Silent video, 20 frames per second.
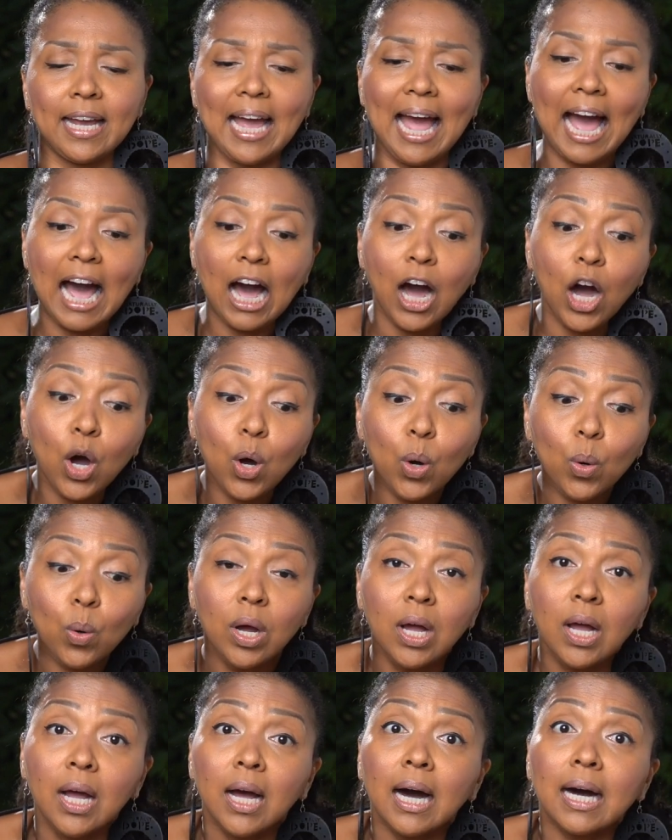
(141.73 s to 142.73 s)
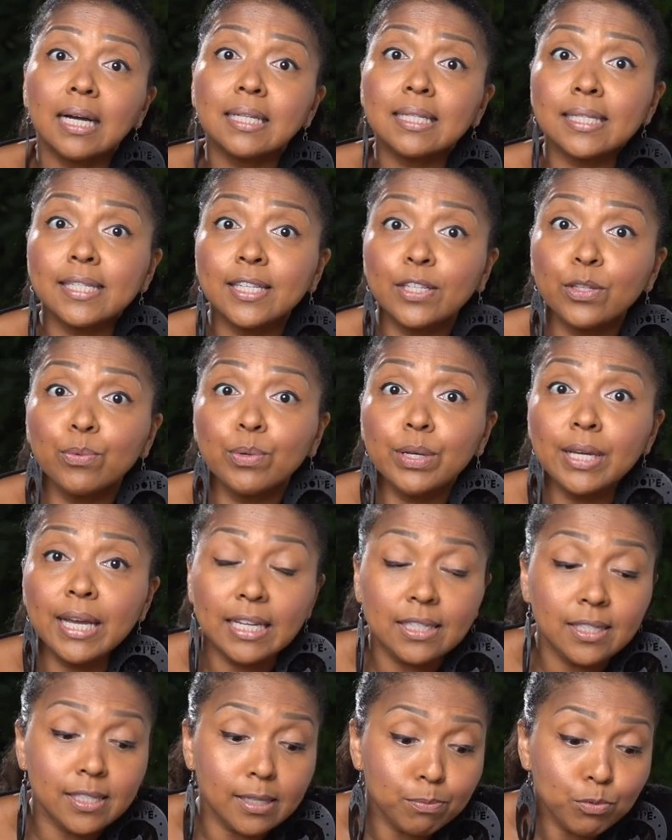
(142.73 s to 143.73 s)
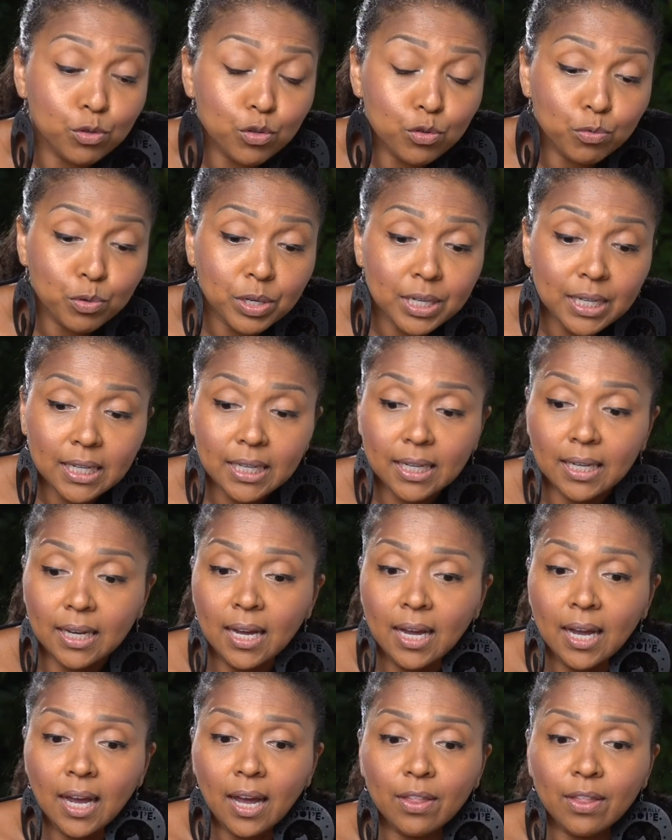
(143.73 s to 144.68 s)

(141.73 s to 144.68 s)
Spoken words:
How a distillery ends up treating